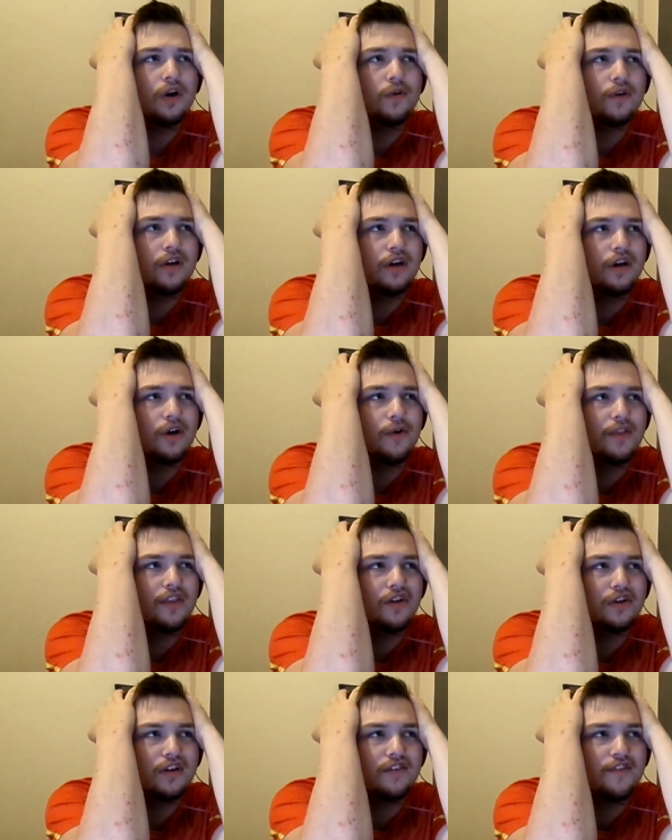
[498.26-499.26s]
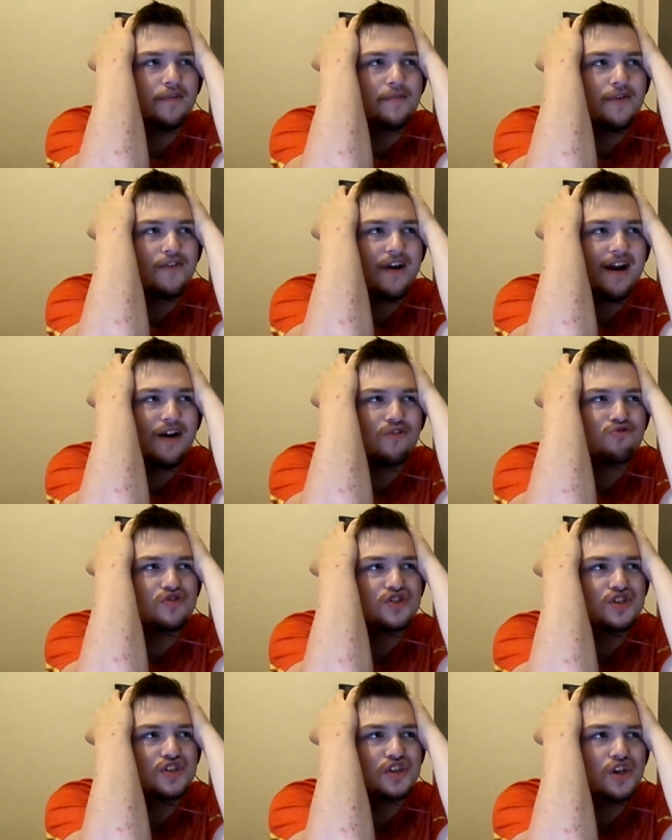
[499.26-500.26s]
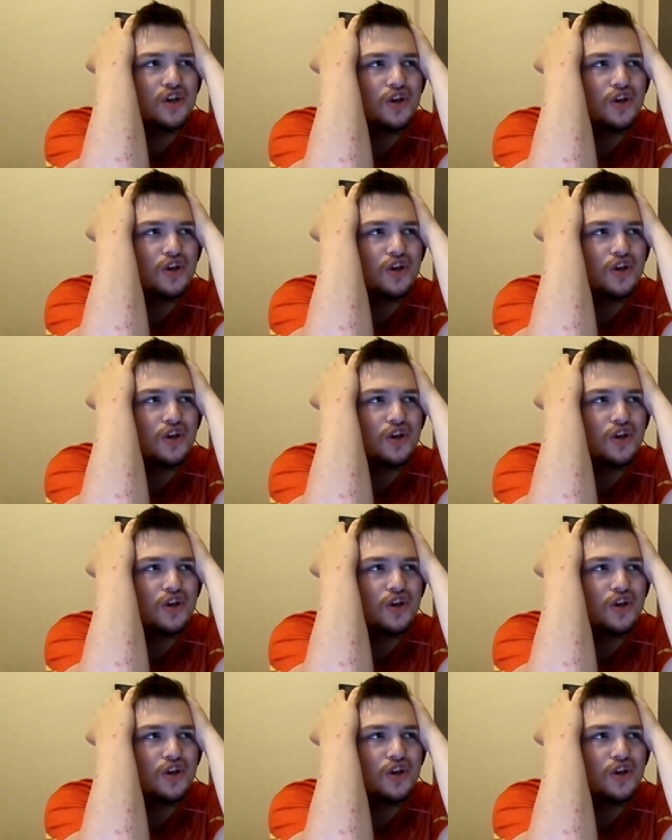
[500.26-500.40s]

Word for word: no, and all of them are out.